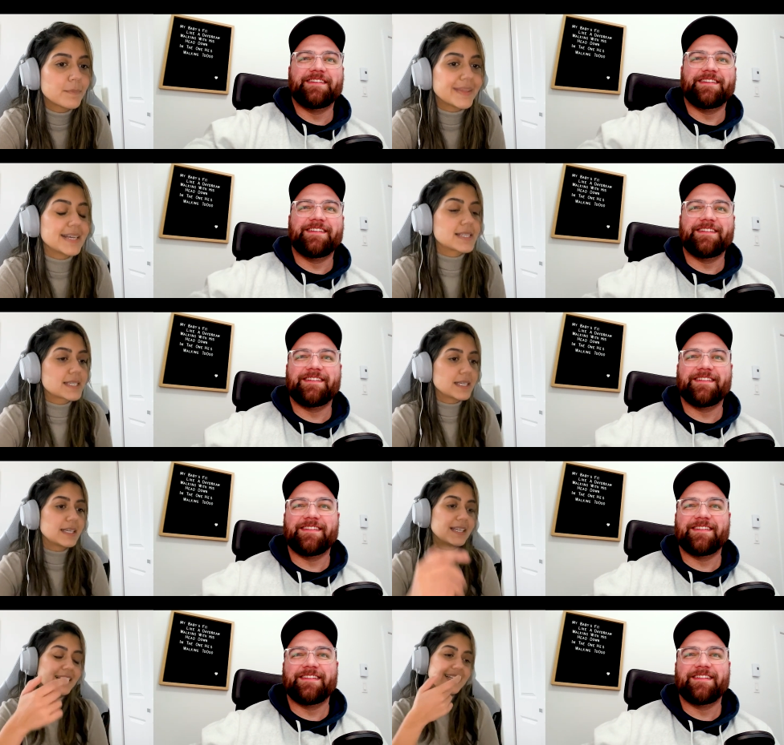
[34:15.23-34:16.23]
Speaker 1: Yes.
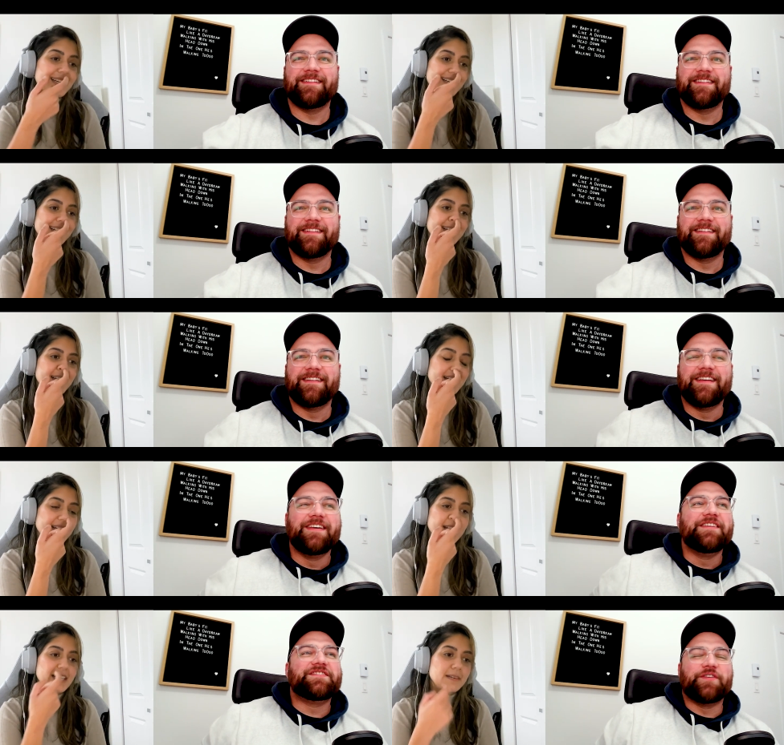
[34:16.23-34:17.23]

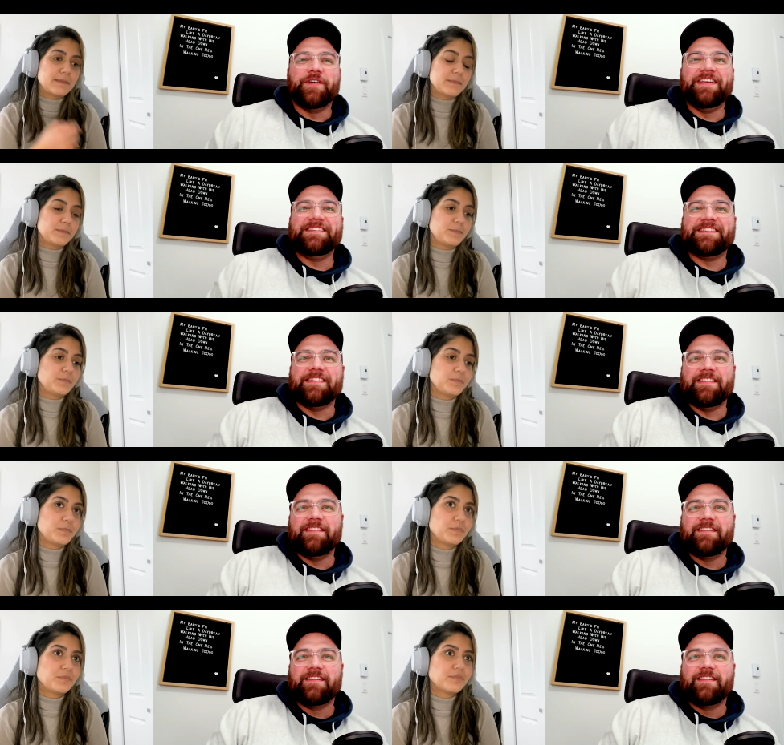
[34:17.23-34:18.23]
So Izzy,
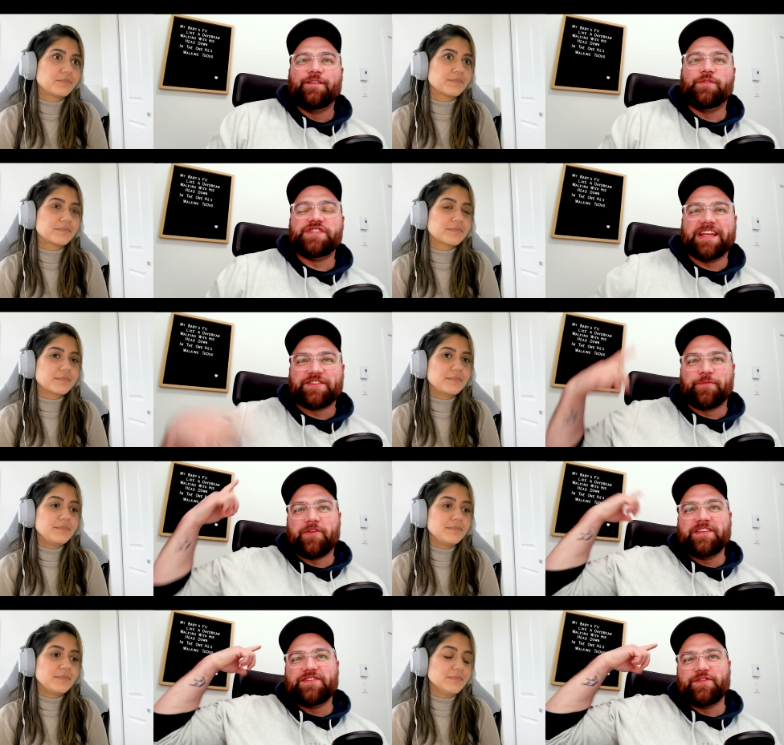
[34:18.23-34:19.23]
when she gets her brain
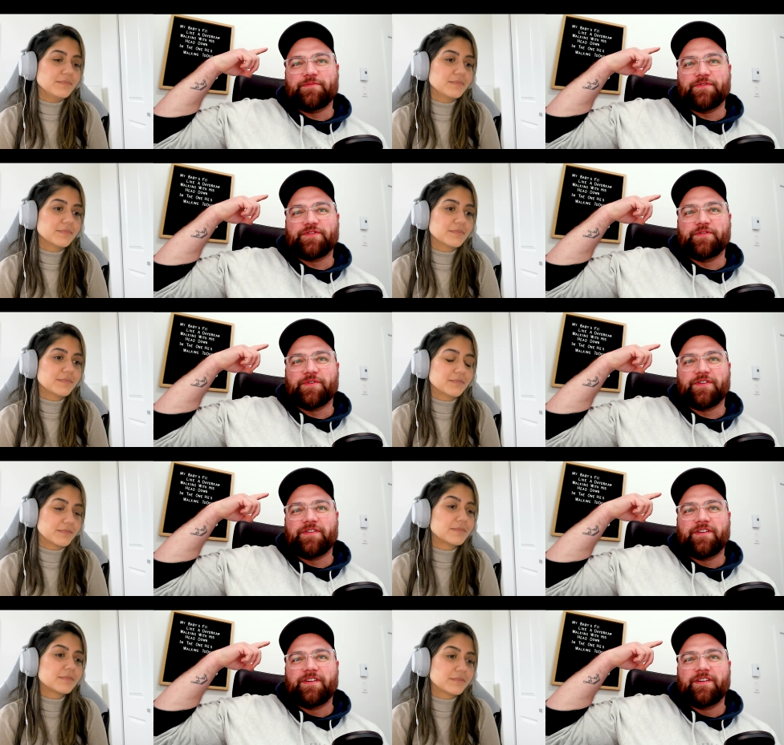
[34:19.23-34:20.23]
tumor, tumor
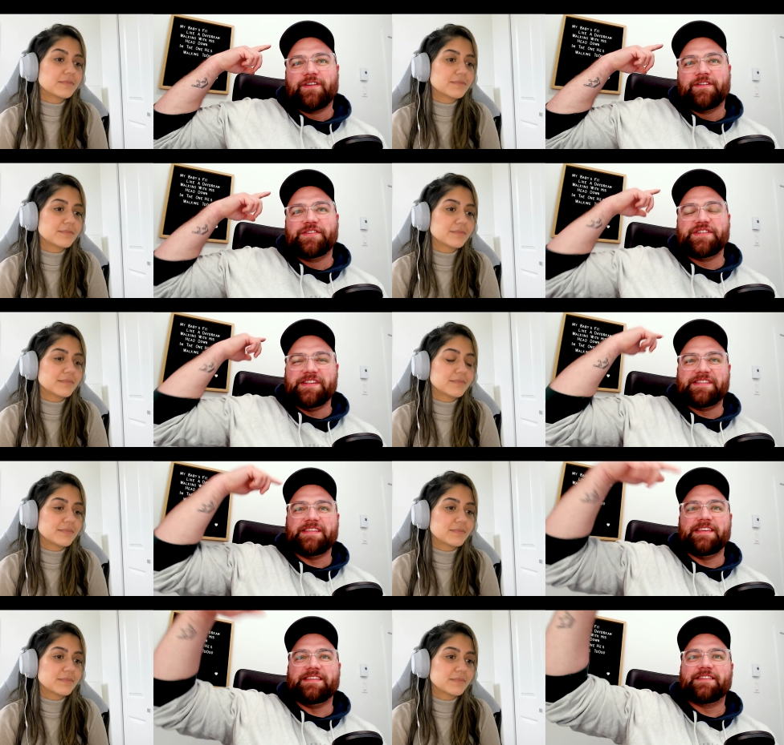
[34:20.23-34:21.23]
she
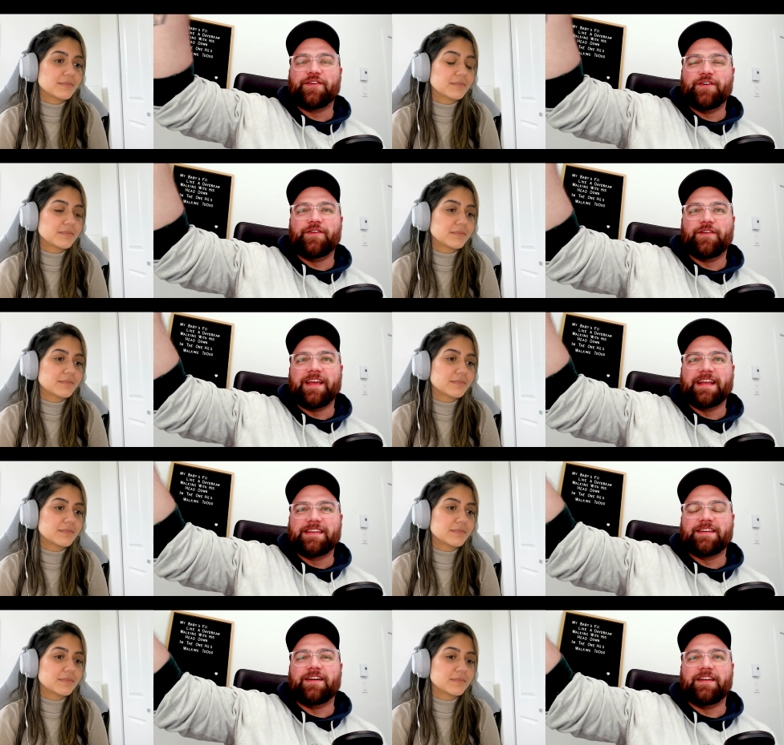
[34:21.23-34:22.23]
sees her like
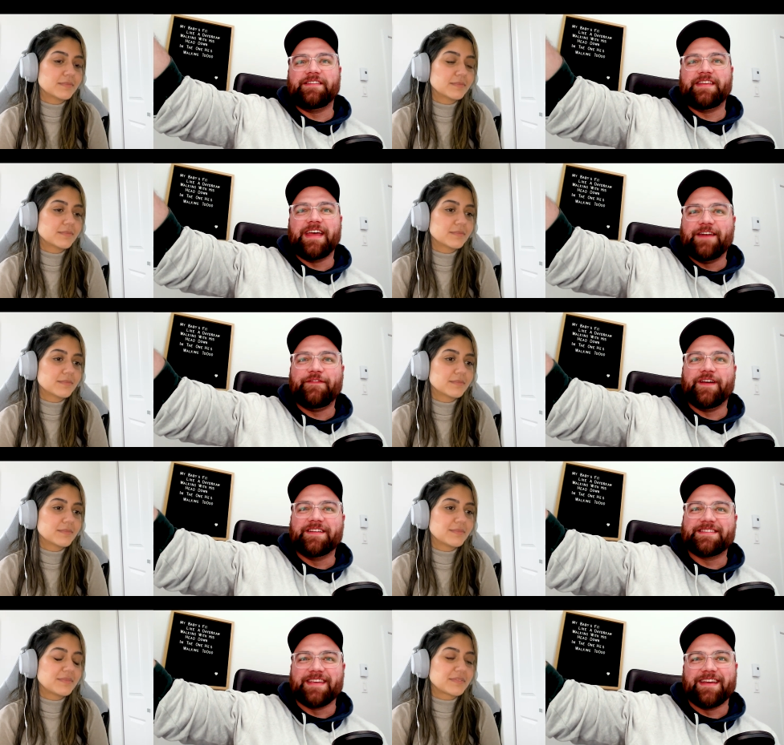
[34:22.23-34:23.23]
uh, dead
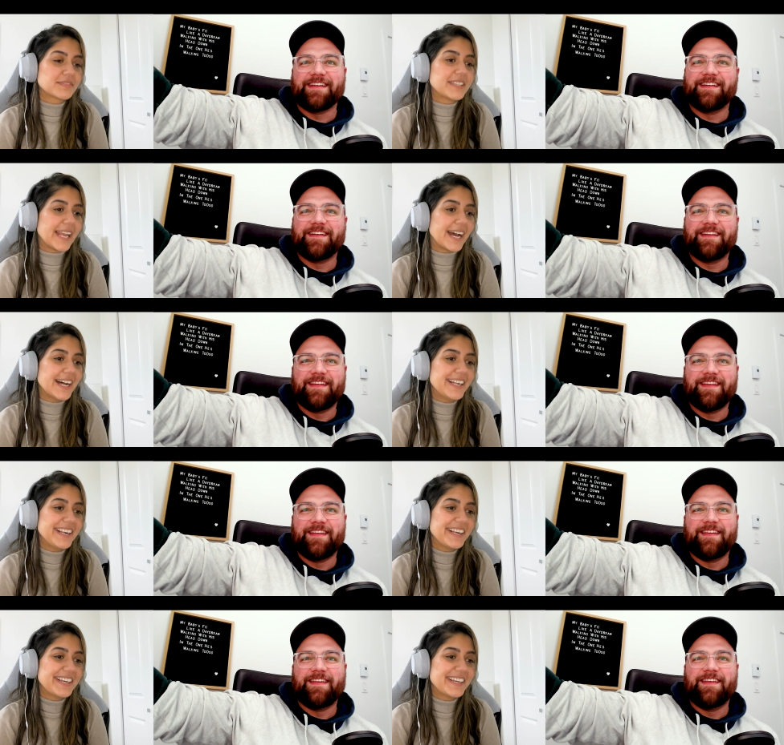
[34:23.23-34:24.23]
fiance. Yeah.
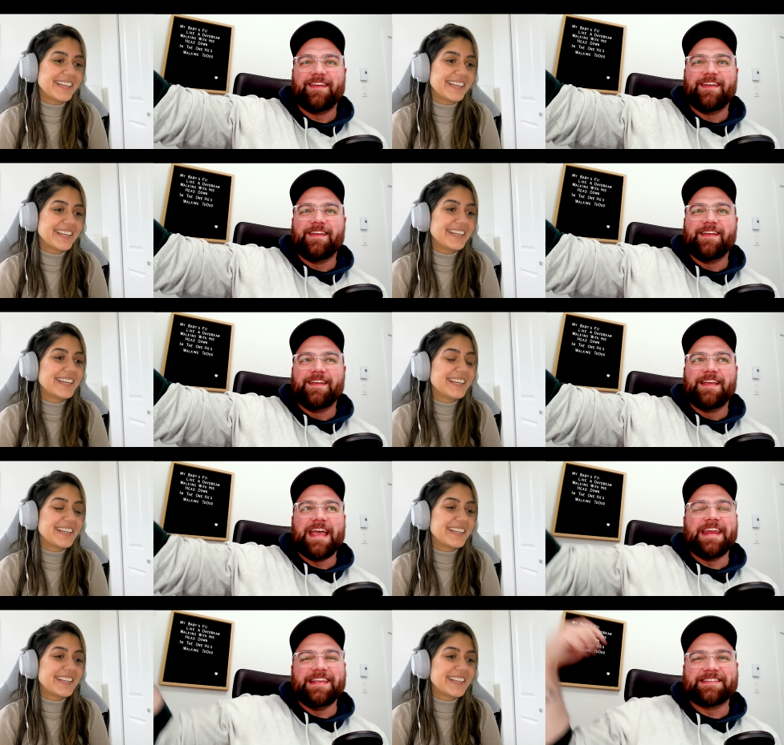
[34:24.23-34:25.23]
And